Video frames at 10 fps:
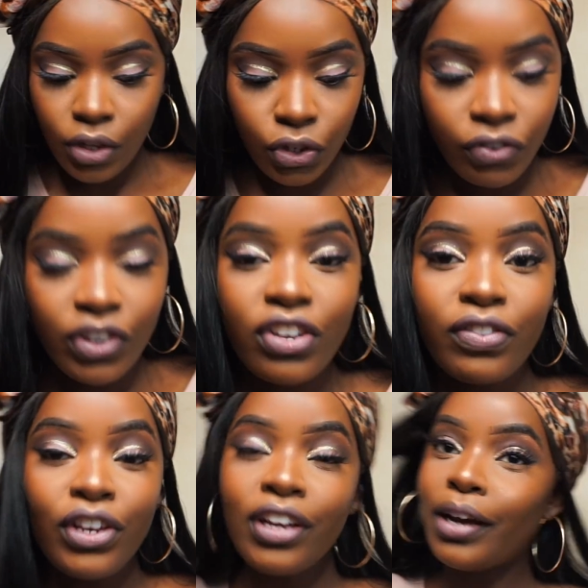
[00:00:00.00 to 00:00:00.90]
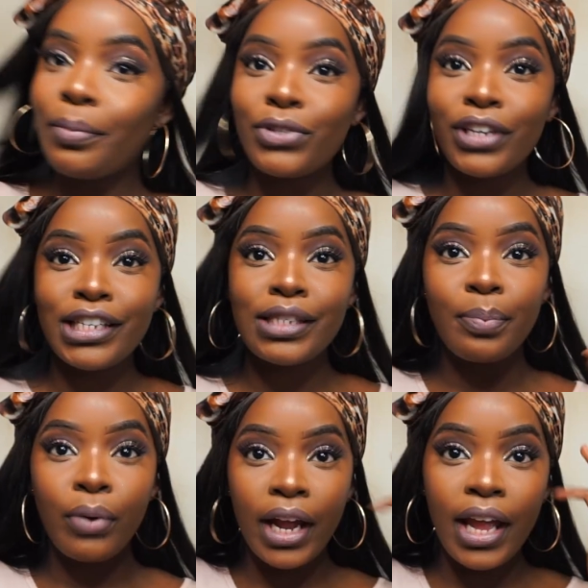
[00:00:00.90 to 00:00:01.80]
So to finish off the look, I'm just going to
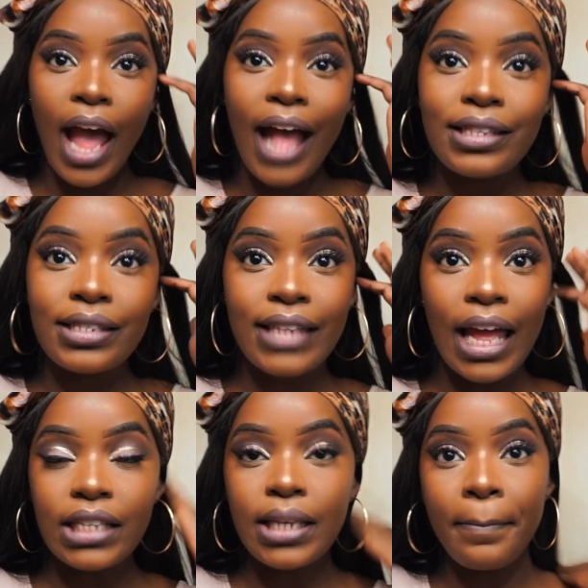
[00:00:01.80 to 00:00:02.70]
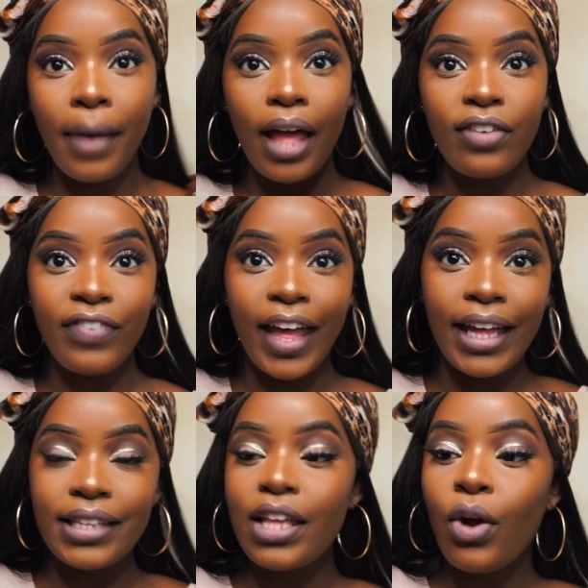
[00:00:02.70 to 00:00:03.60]
spray and set my
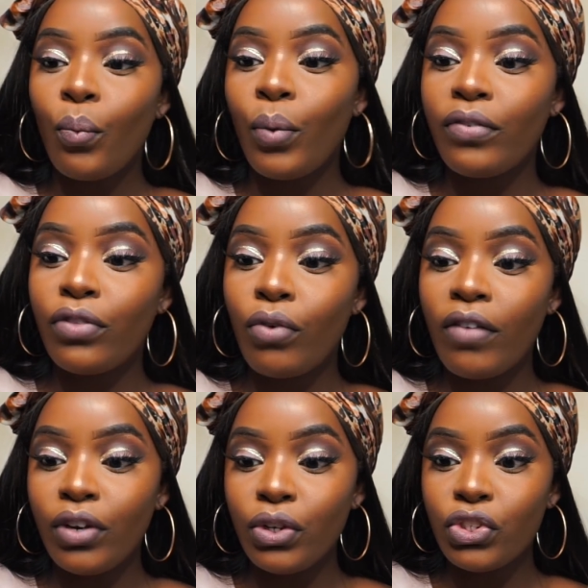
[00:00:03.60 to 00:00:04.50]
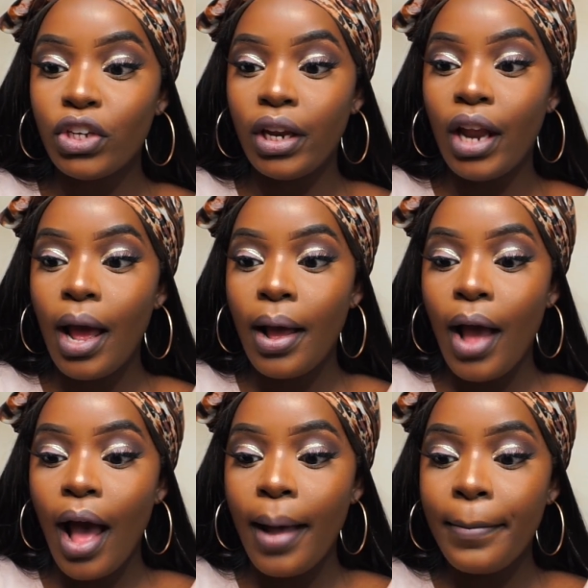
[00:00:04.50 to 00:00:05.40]
face with the Revolution
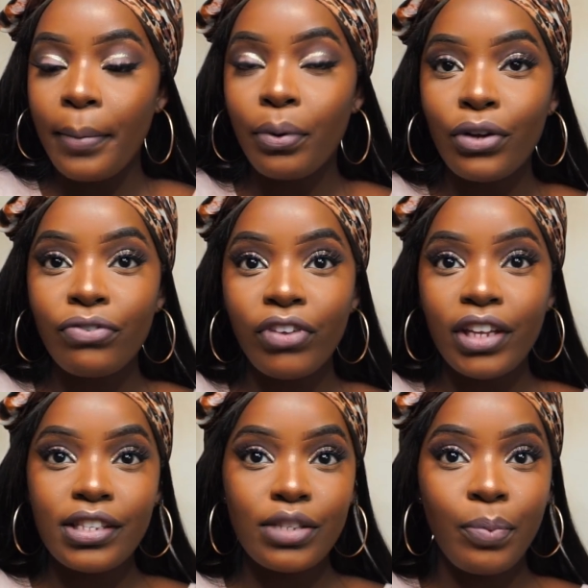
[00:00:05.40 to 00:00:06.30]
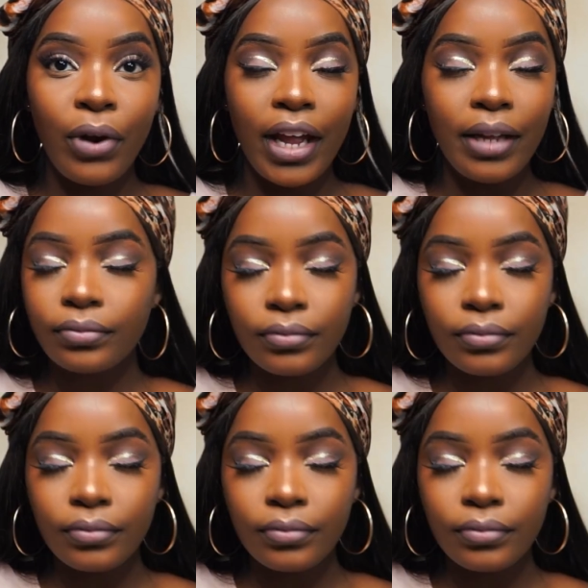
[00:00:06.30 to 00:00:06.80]
Pro Fix spray.